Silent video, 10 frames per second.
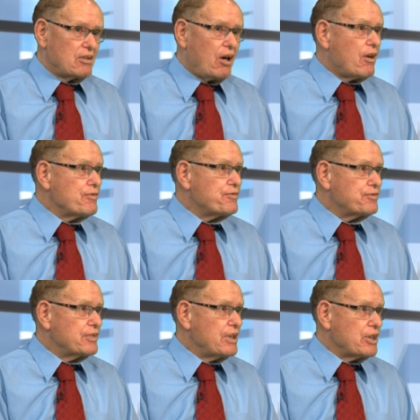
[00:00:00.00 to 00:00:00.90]
of
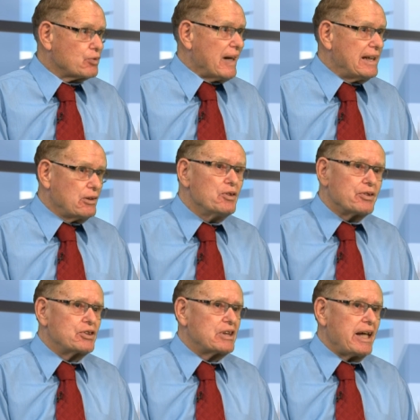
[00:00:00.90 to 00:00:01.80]
Israeli
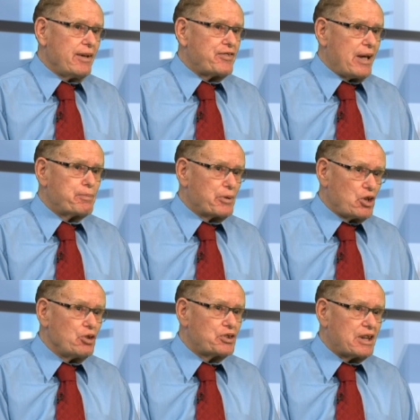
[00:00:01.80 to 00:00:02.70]
goods if they're
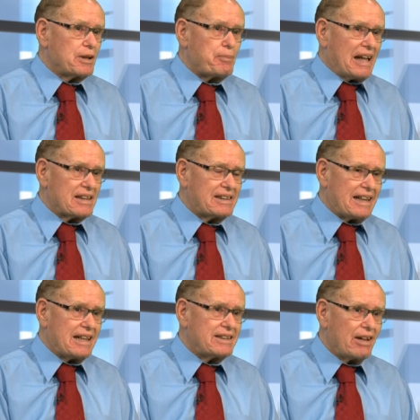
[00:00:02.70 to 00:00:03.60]
produced in the
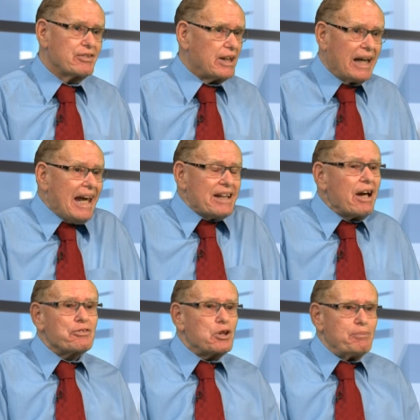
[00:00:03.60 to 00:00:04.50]
Palestinian territory.
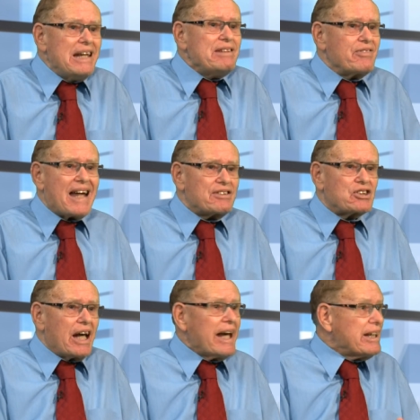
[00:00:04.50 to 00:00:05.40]
Now, to me,
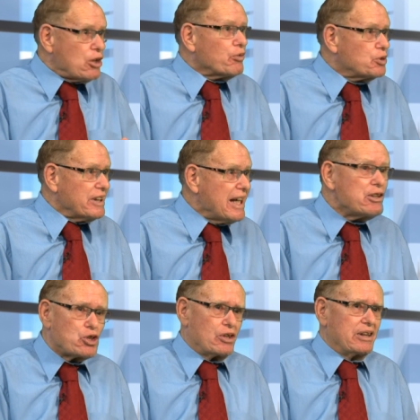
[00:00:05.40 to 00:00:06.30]
that's a
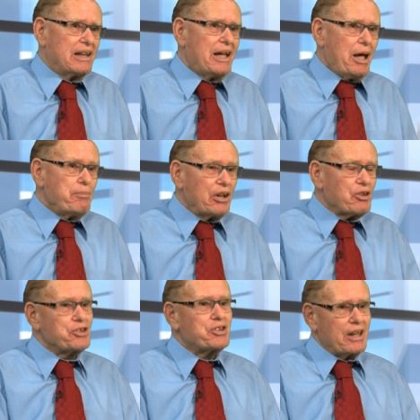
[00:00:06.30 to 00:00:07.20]
contradiction
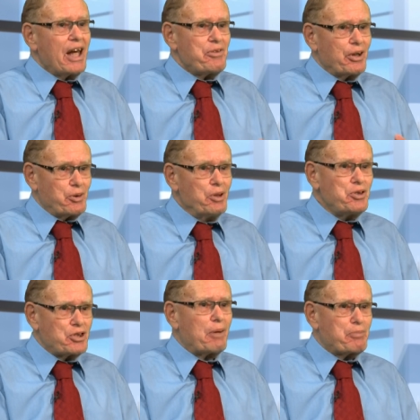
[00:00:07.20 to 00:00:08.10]
because the
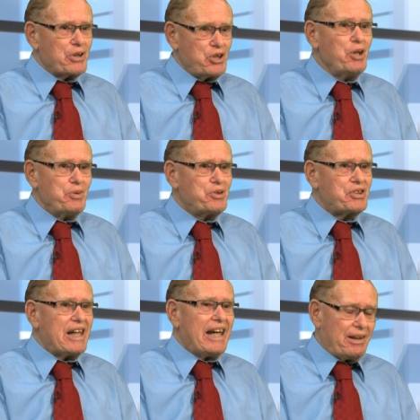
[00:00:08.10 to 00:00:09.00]
goods are
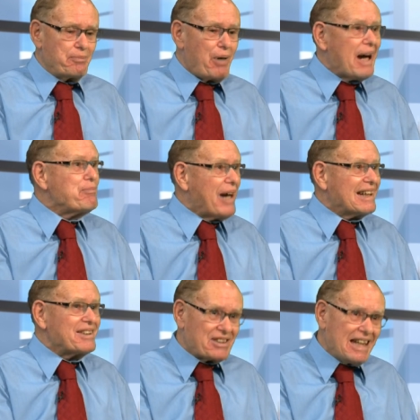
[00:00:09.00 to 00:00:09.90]
produced by
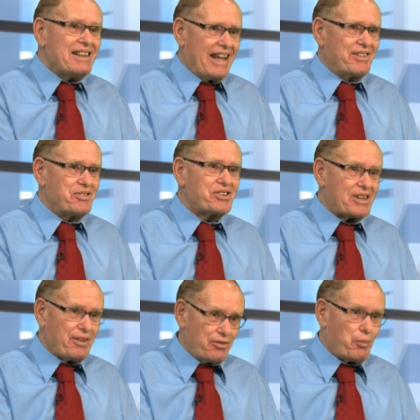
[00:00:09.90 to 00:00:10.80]
Palestinians,
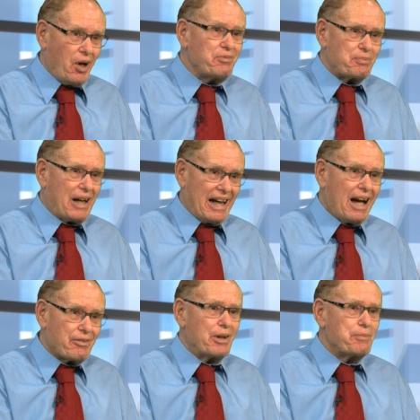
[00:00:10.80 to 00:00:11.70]
if you want, by
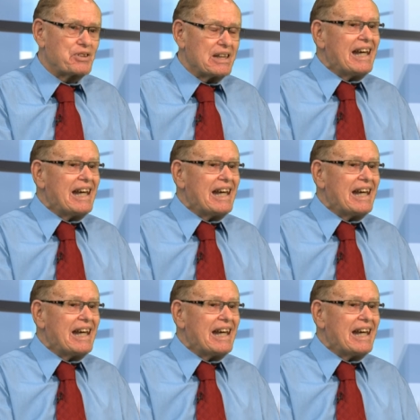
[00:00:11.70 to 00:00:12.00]
Arabs,